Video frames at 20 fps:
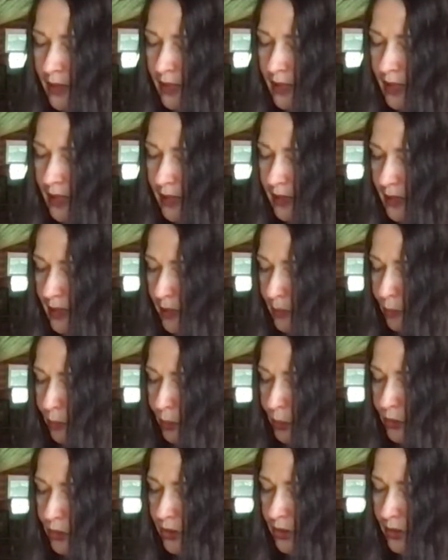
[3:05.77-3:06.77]
and then
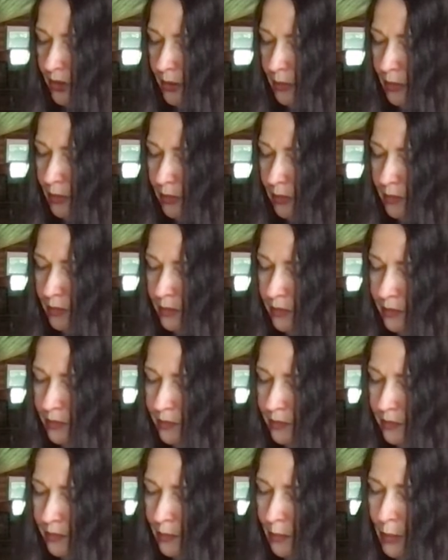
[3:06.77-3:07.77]
put the
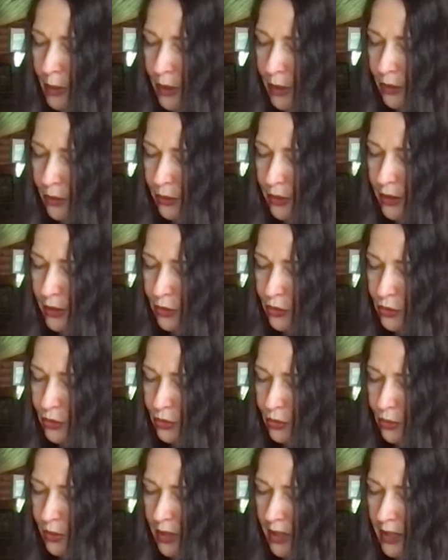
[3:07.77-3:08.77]
butter
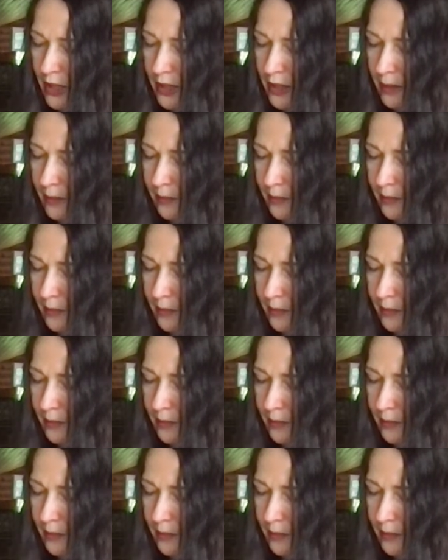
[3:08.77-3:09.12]
into a